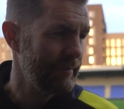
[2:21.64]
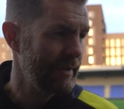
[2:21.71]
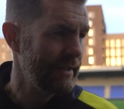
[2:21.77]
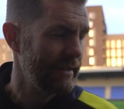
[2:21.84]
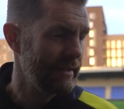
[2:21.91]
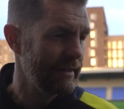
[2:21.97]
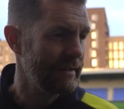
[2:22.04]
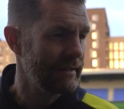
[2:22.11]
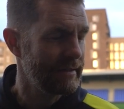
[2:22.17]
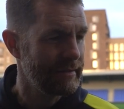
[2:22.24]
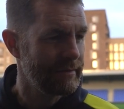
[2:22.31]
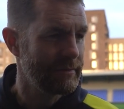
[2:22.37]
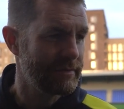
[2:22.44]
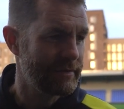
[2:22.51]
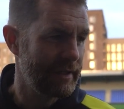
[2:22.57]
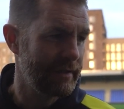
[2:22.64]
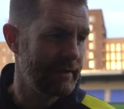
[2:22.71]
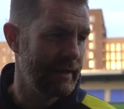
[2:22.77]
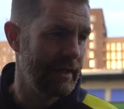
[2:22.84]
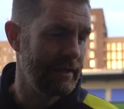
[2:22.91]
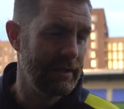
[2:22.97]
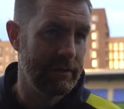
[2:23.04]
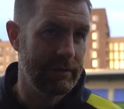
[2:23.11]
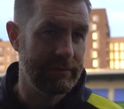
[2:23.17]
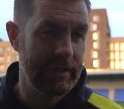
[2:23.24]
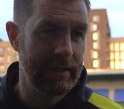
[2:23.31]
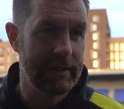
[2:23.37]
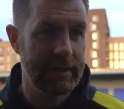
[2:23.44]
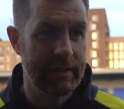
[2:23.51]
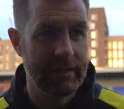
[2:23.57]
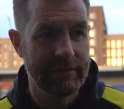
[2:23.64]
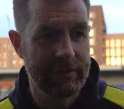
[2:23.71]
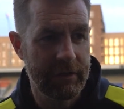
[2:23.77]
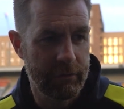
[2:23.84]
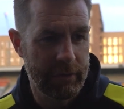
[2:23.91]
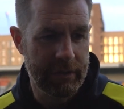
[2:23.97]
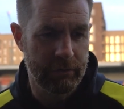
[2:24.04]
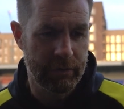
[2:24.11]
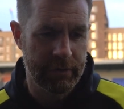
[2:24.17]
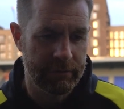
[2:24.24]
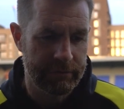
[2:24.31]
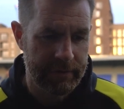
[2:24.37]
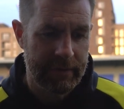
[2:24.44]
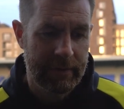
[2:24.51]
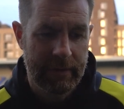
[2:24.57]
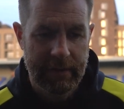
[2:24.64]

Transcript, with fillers: I, I mean, sitting there, you know, uh, I've seen a rerun of,